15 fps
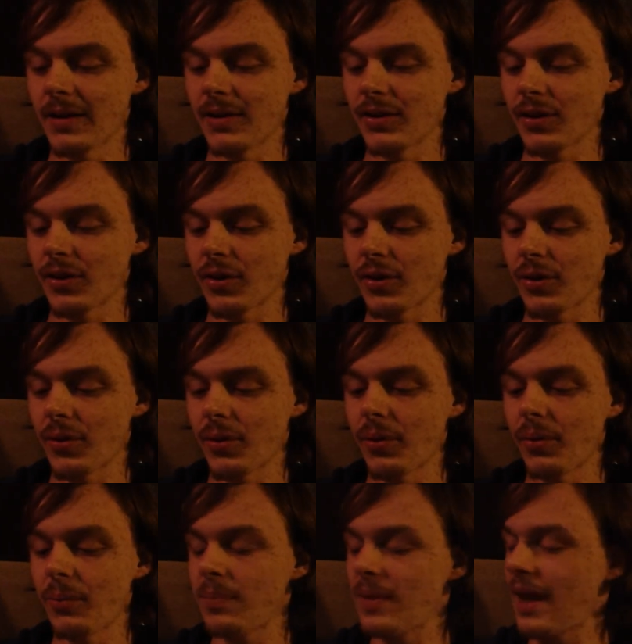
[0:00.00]

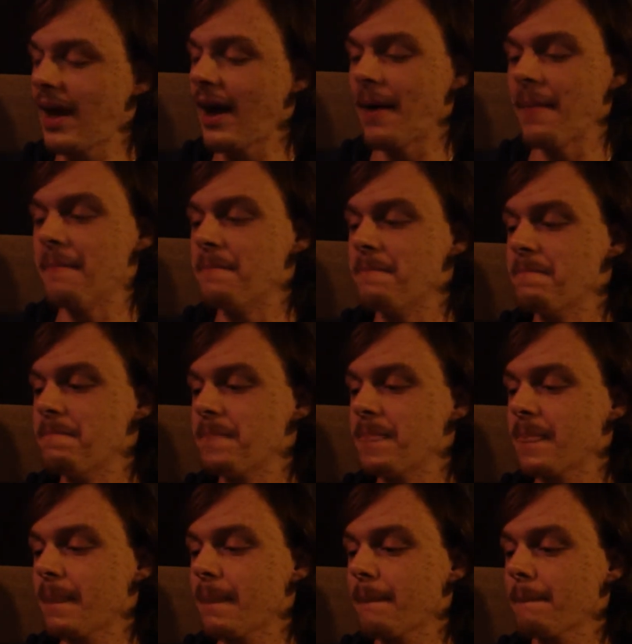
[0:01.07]
So yeah,
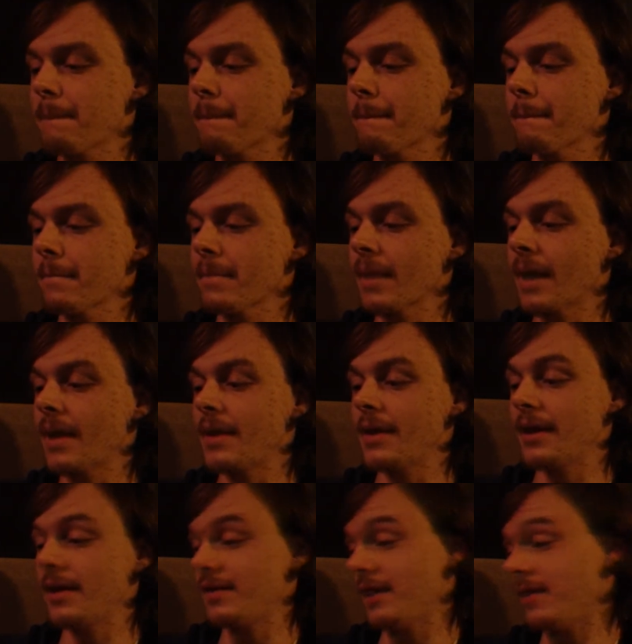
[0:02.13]
and it's